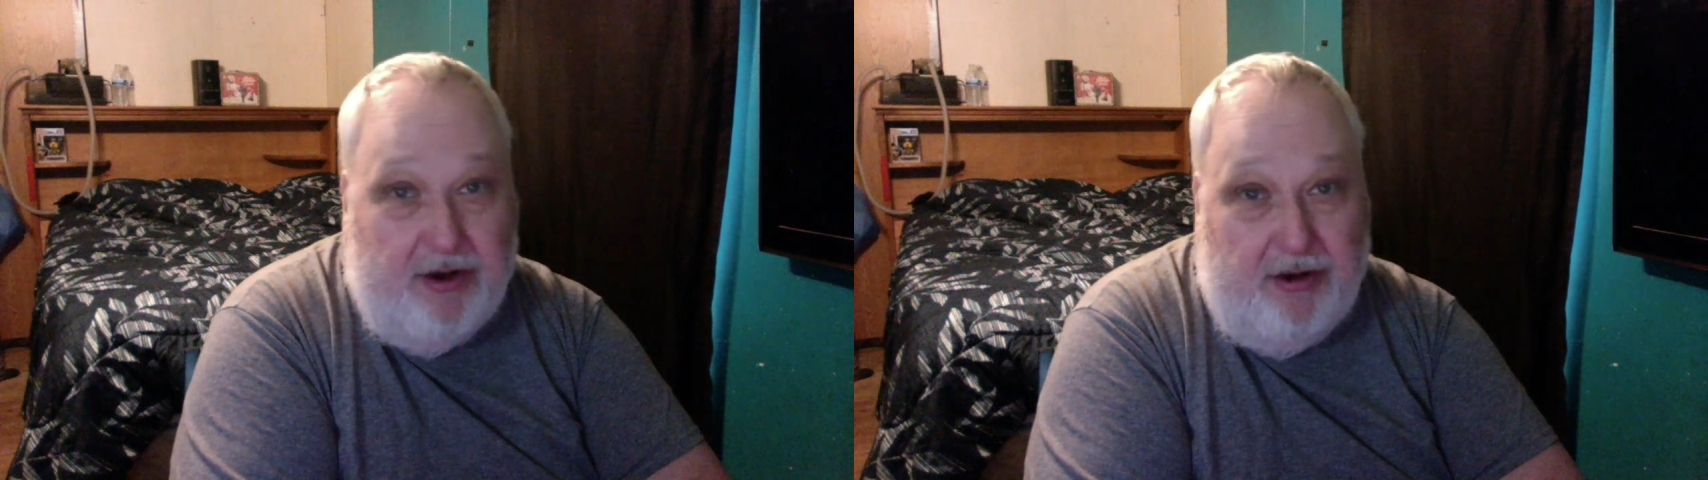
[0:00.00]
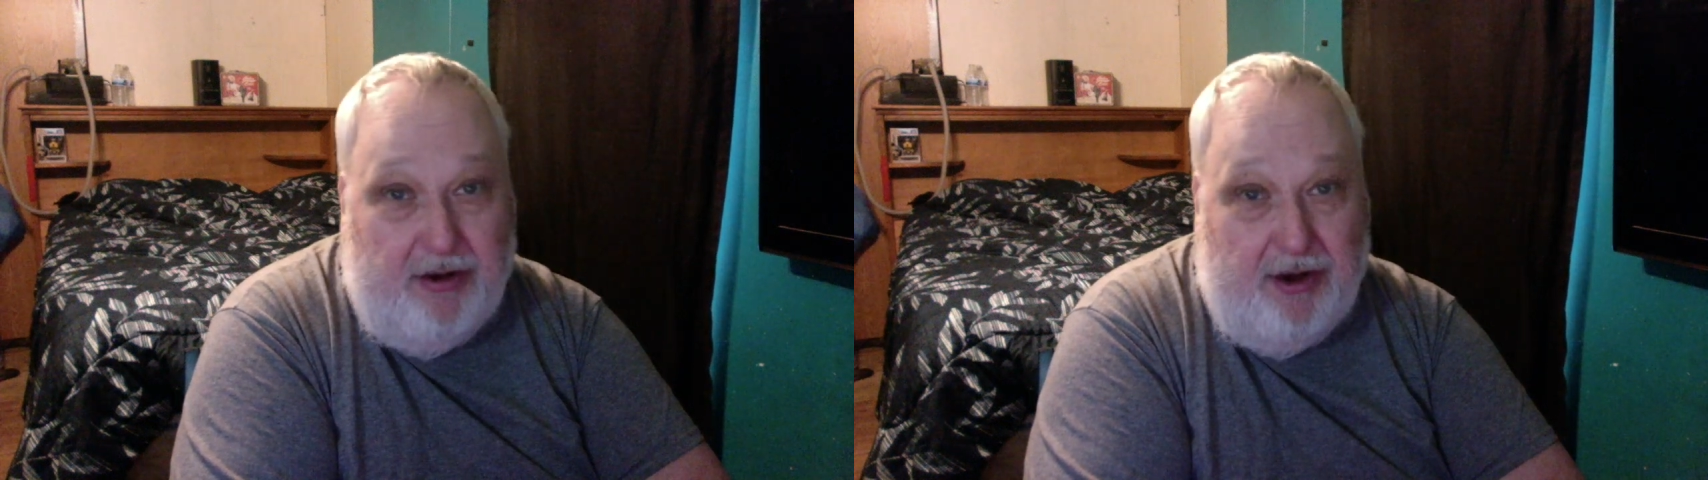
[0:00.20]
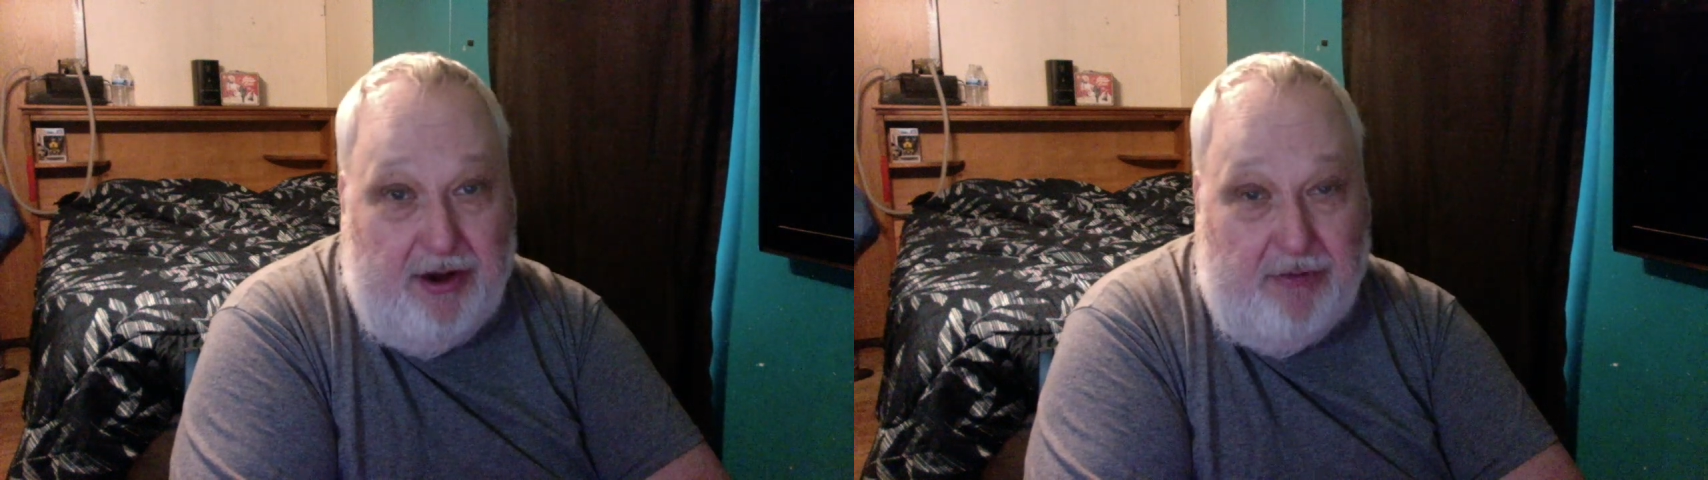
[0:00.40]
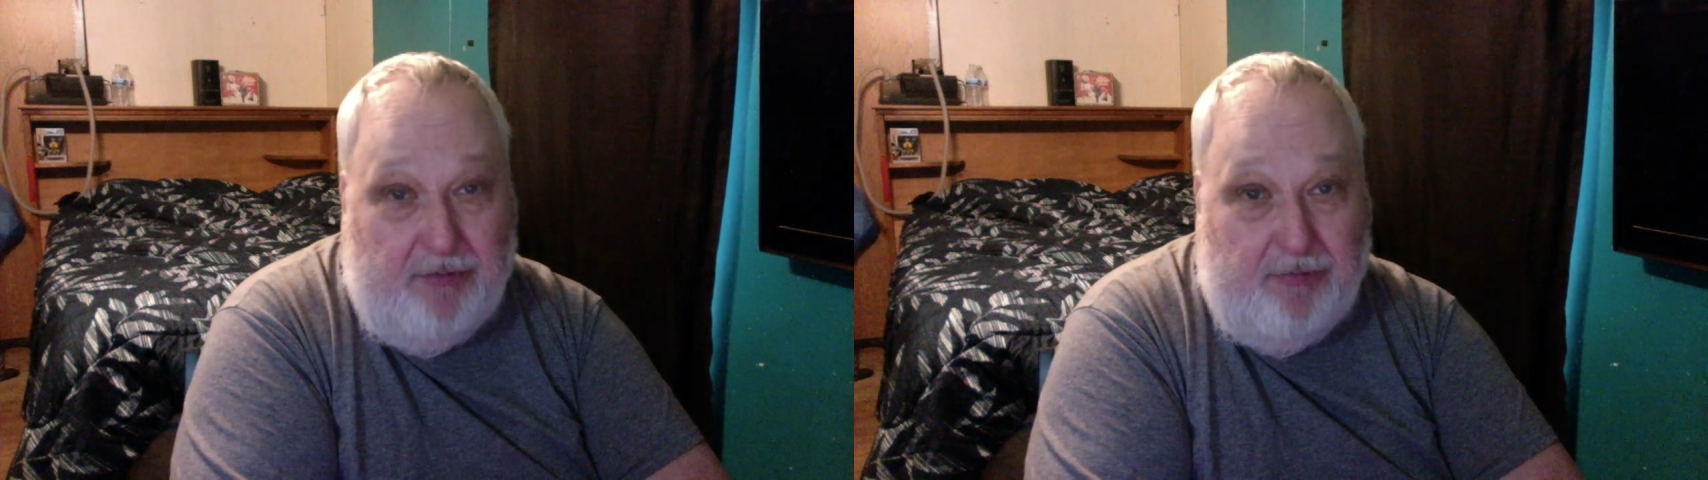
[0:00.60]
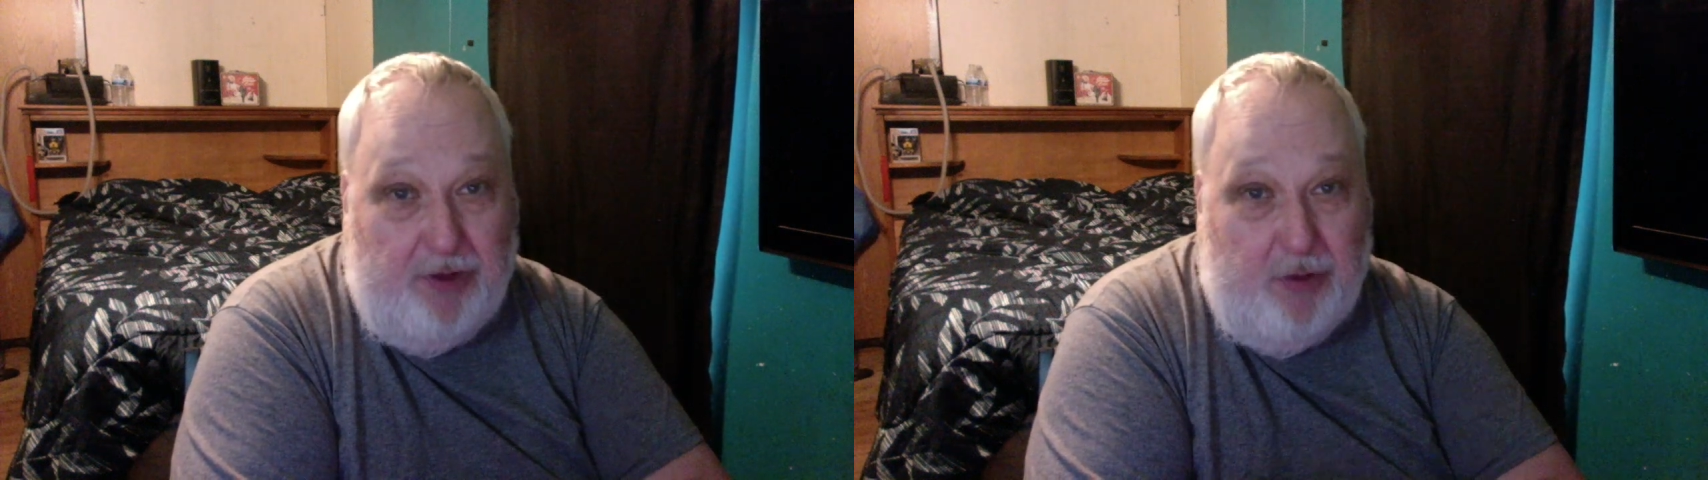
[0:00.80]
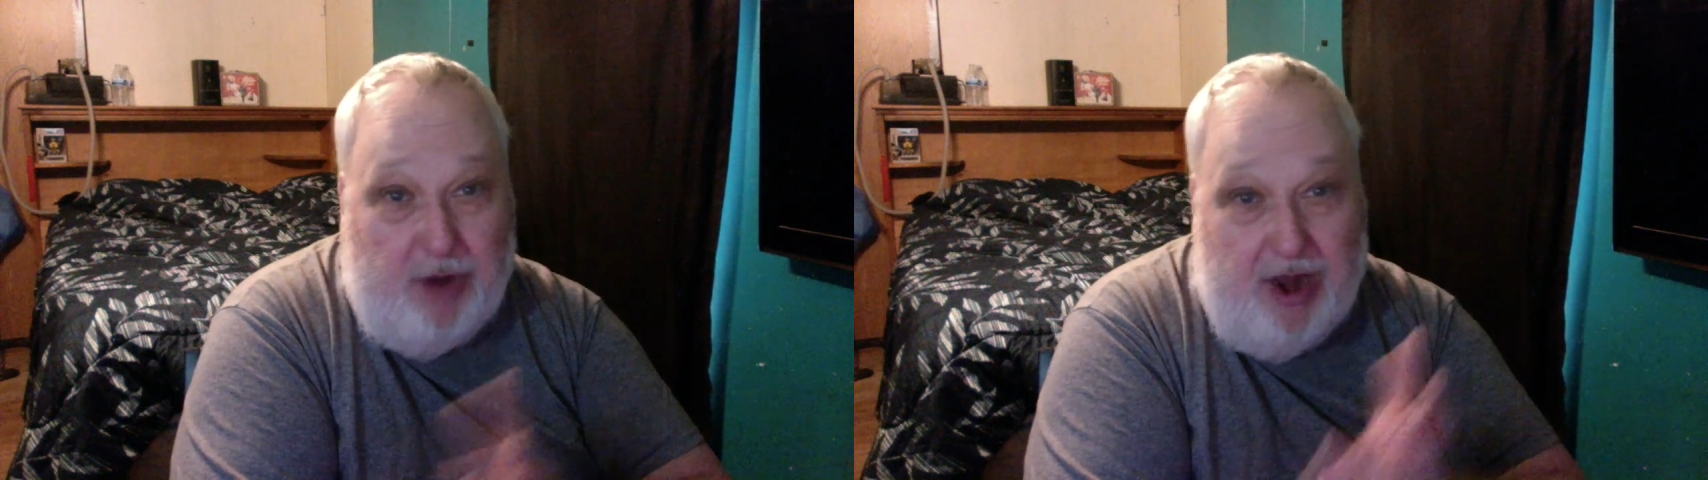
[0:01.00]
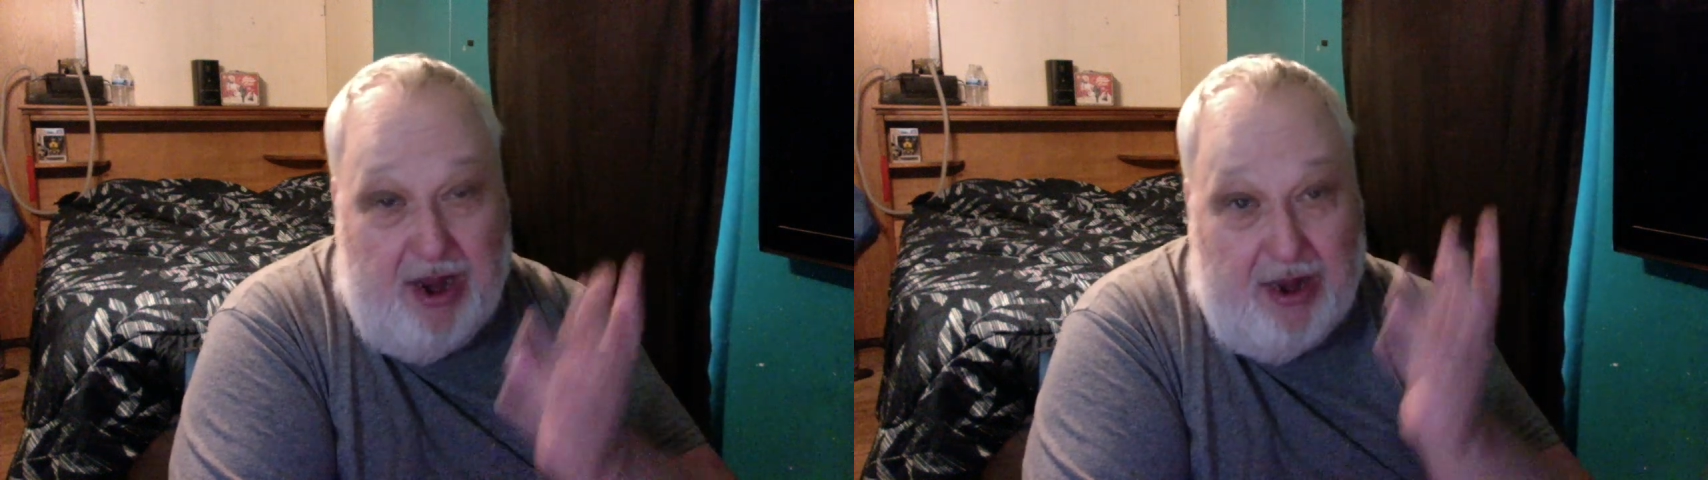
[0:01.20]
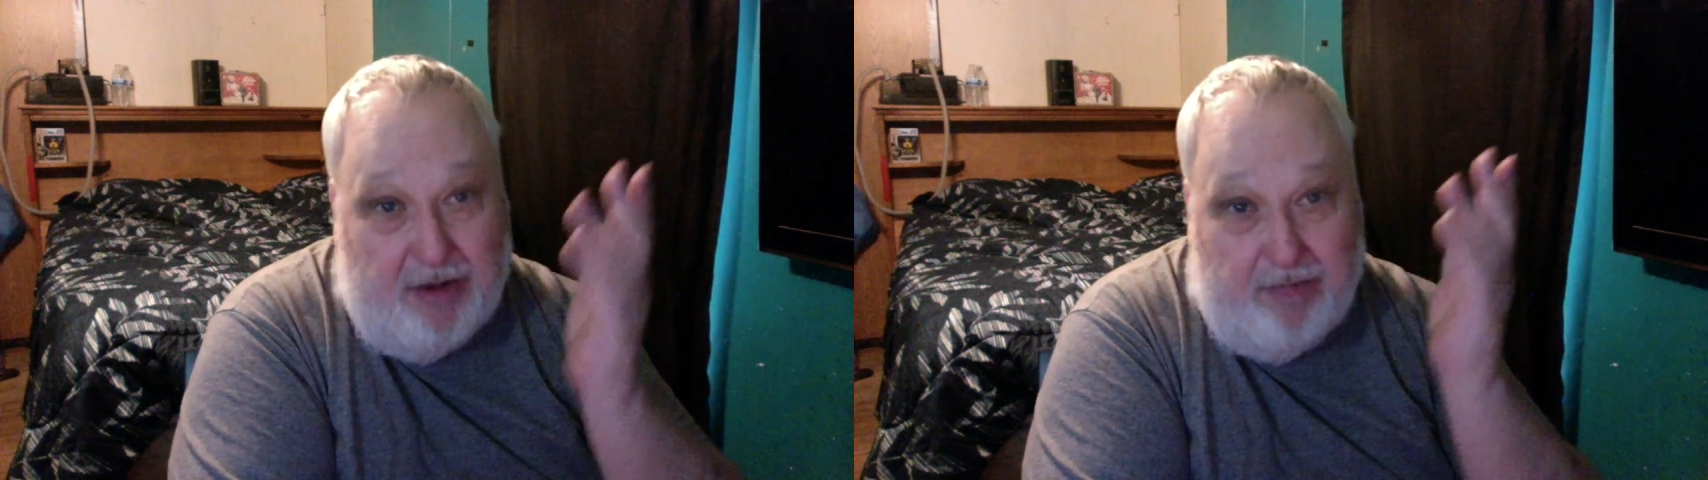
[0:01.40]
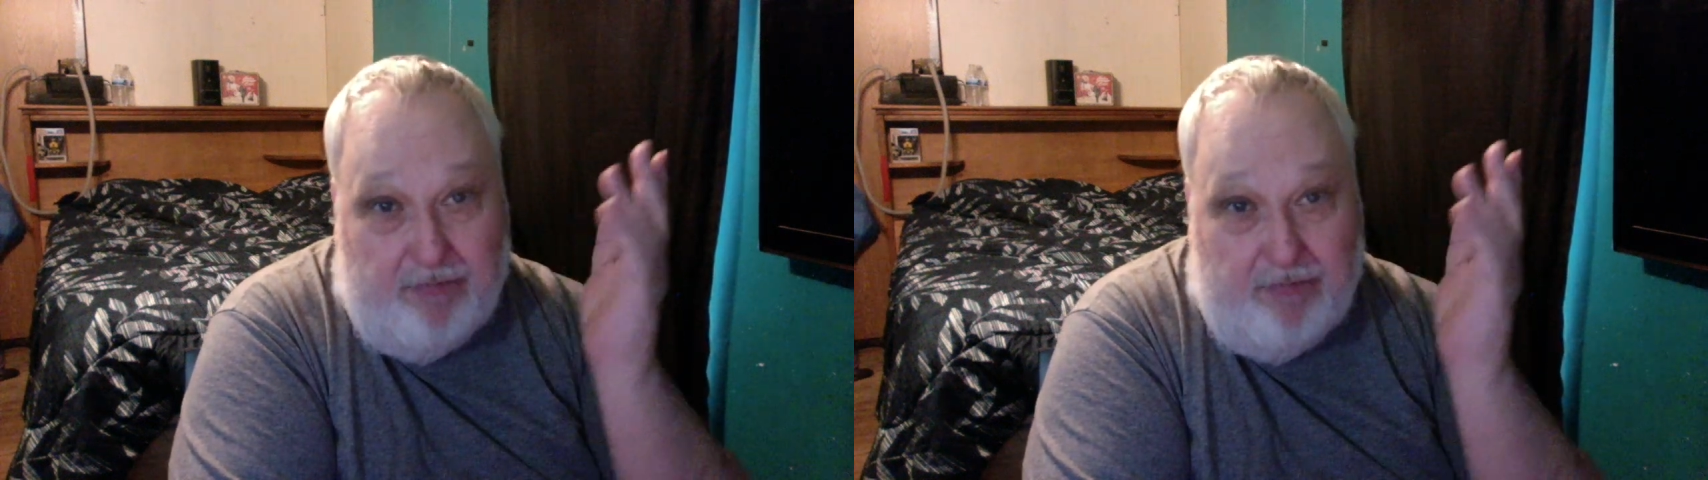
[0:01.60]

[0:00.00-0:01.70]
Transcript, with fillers: you know, UPS,